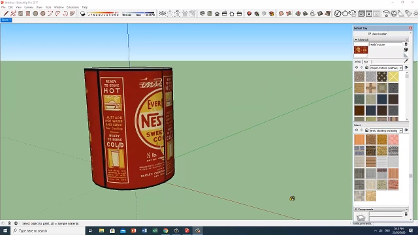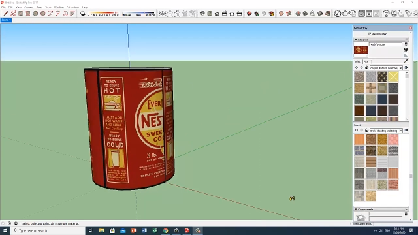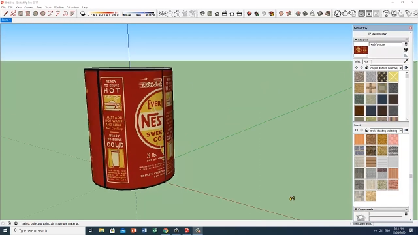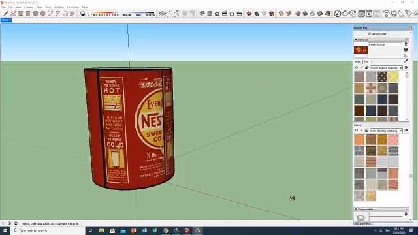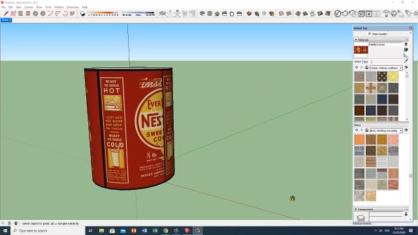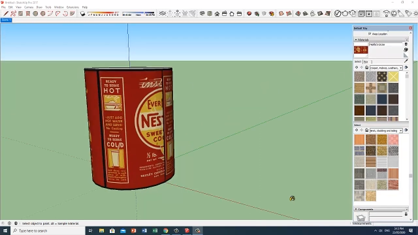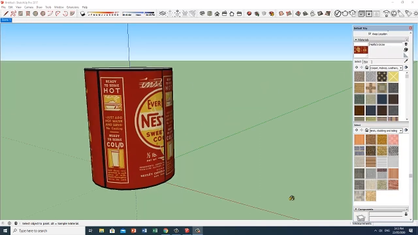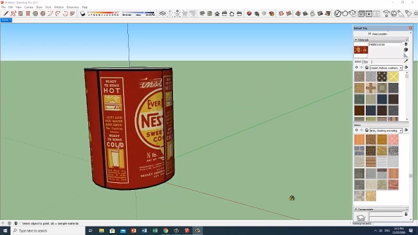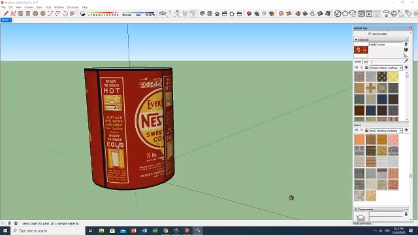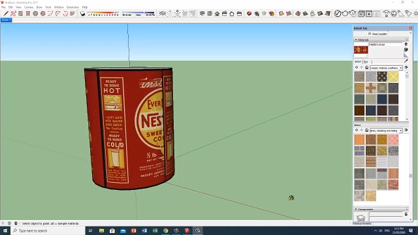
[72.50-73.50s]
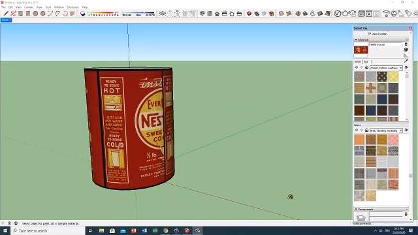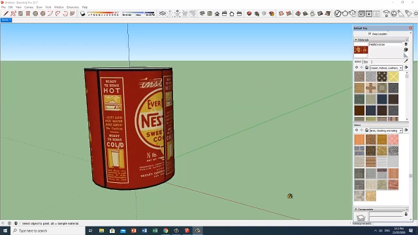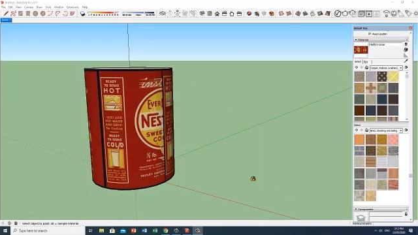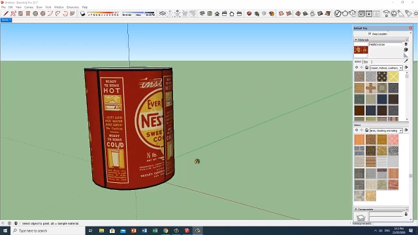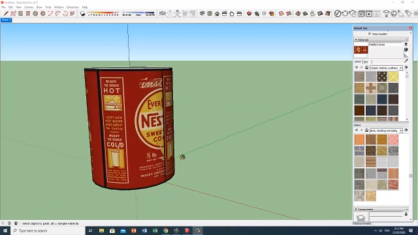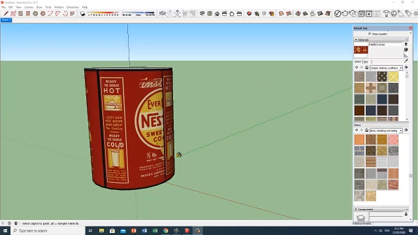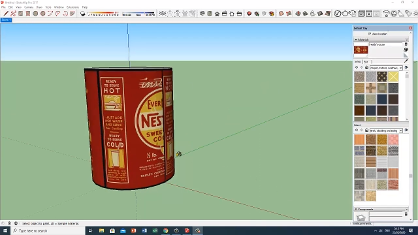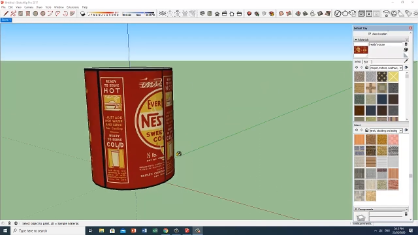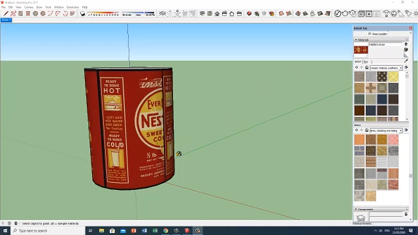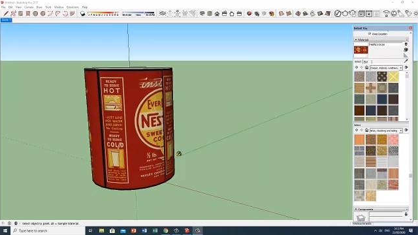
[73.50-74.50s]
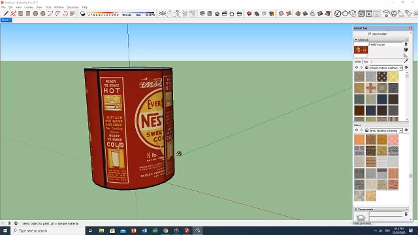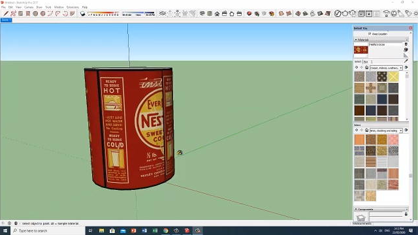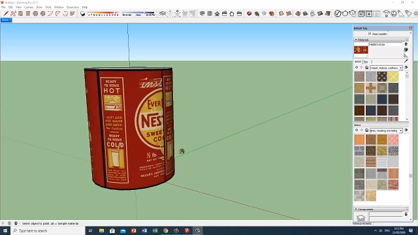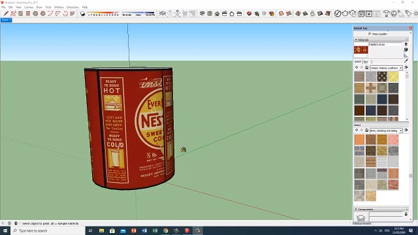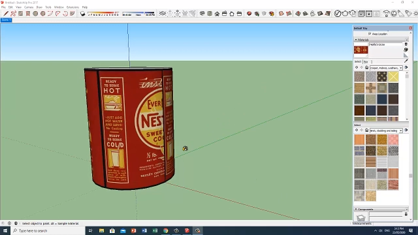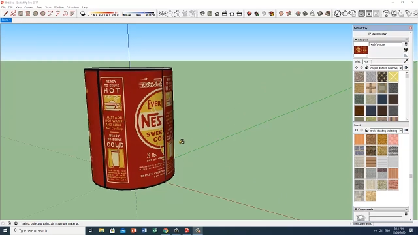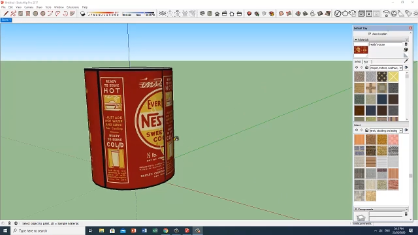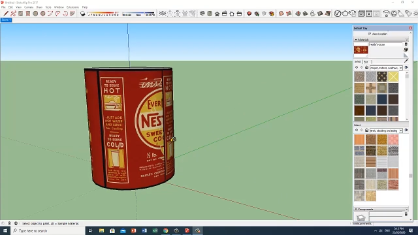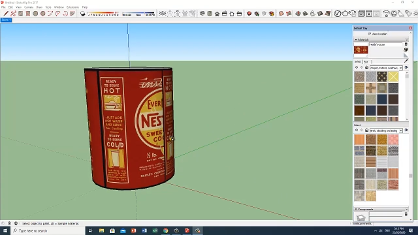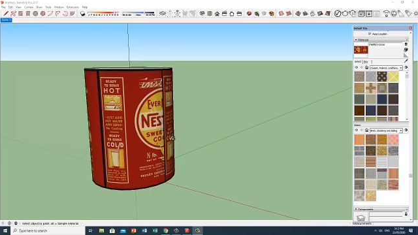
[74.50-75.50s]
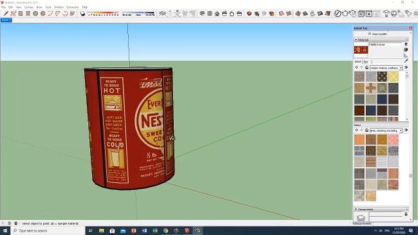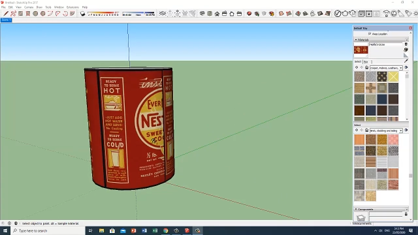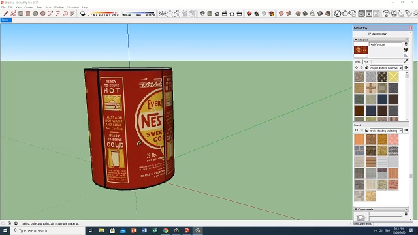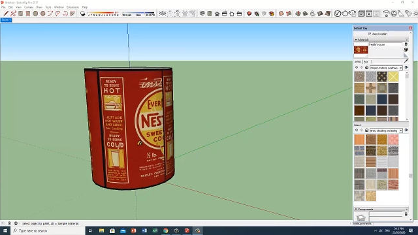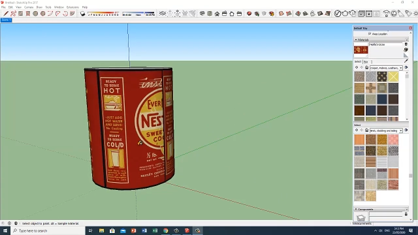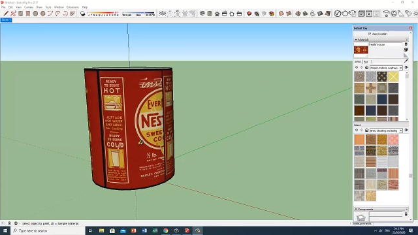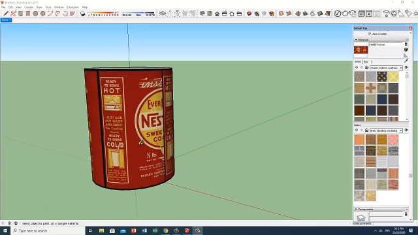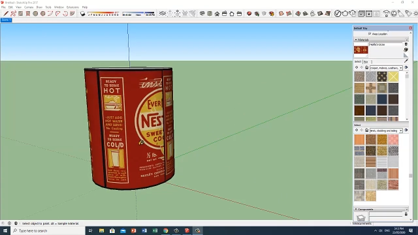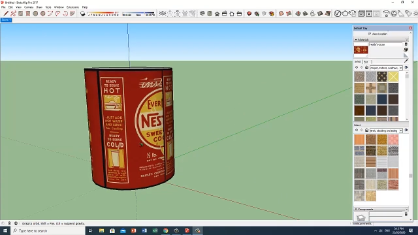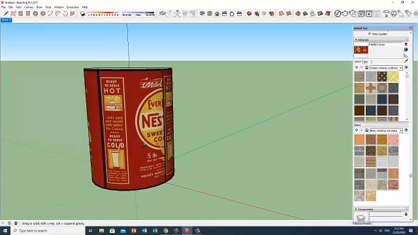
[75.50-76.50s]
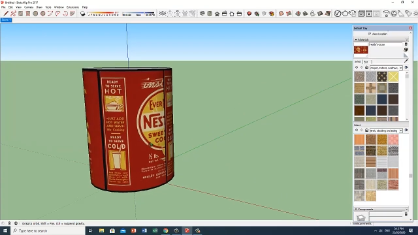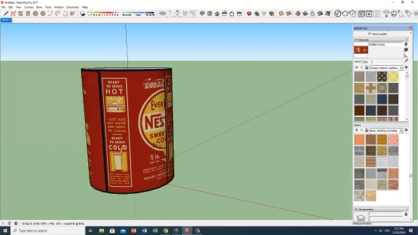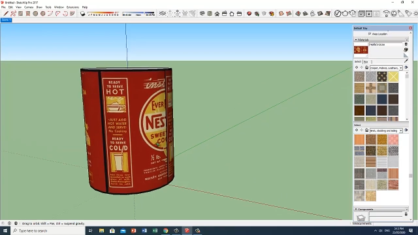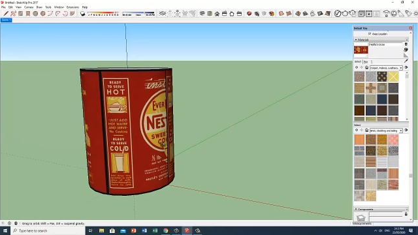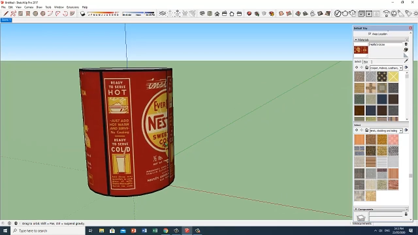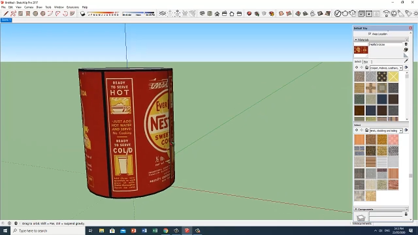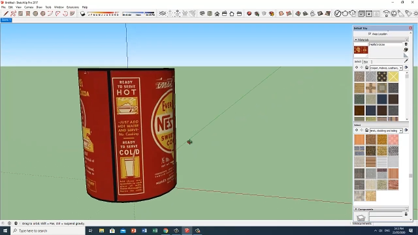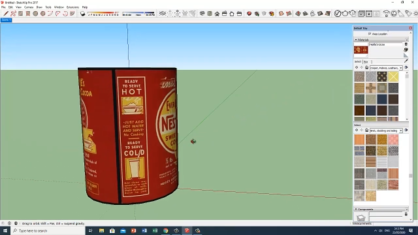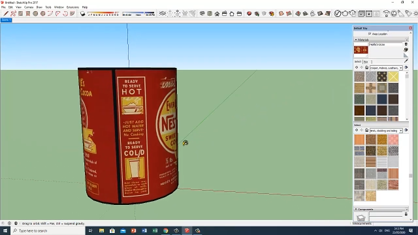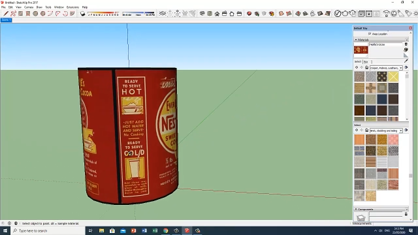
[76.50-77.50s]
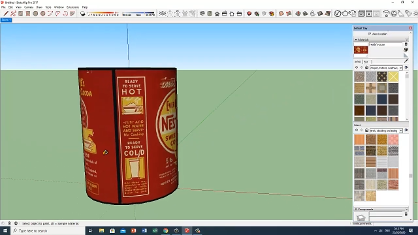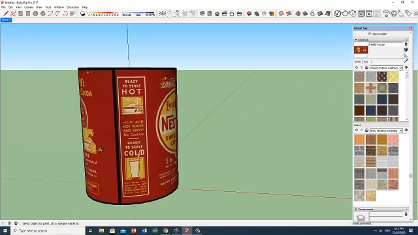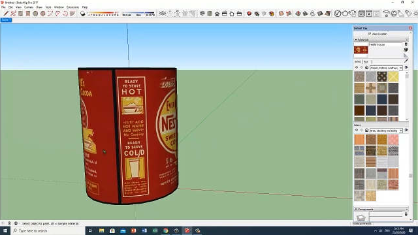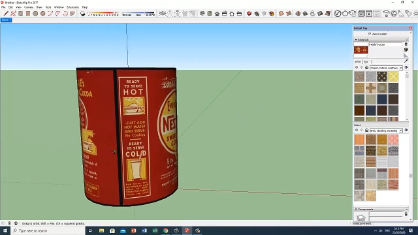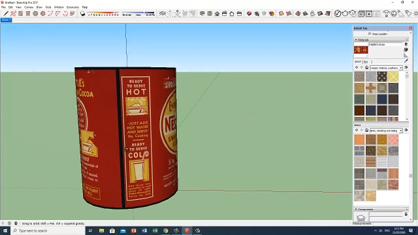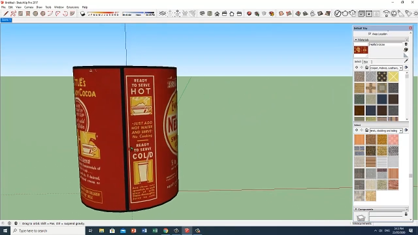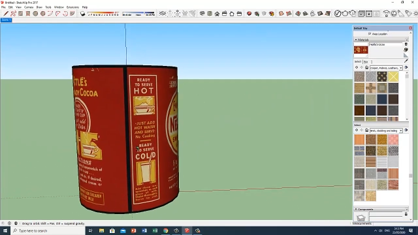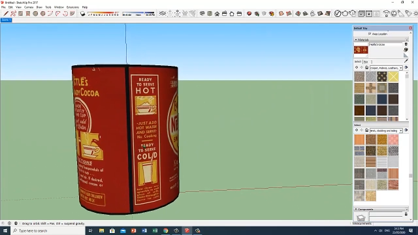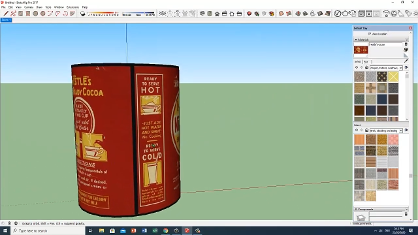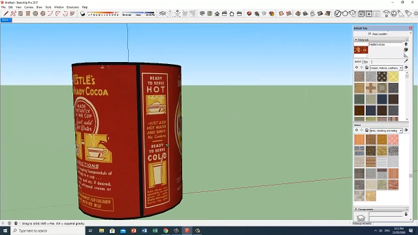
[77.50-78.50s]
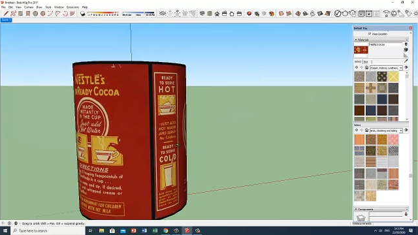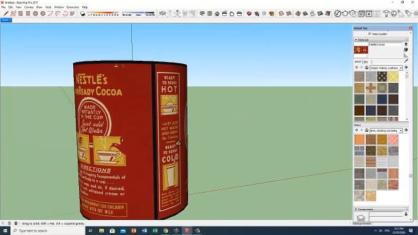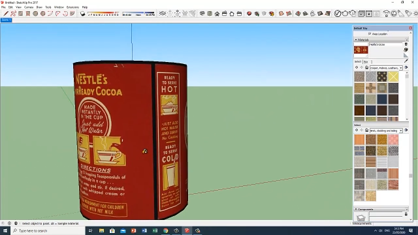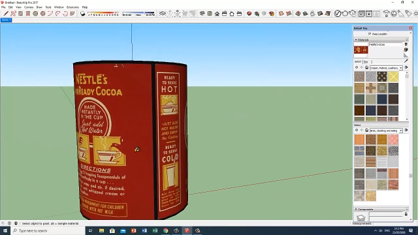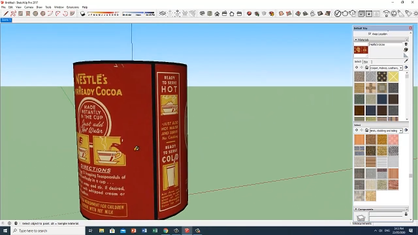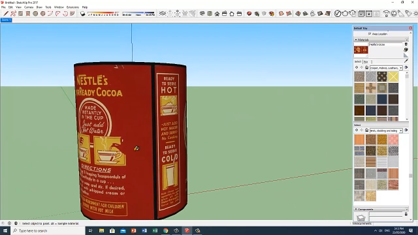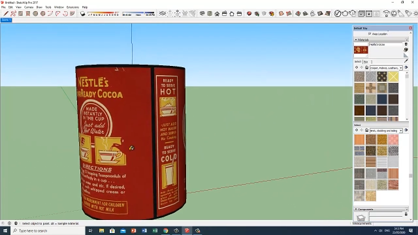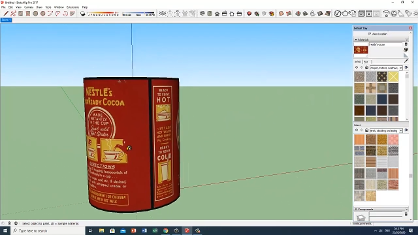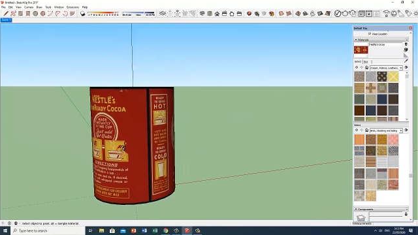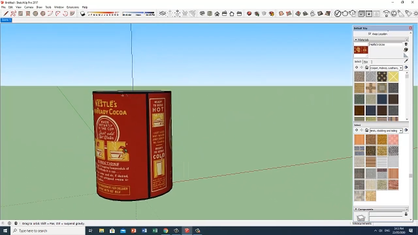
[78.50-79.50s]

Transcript: No face is visible, so there are no lips to read.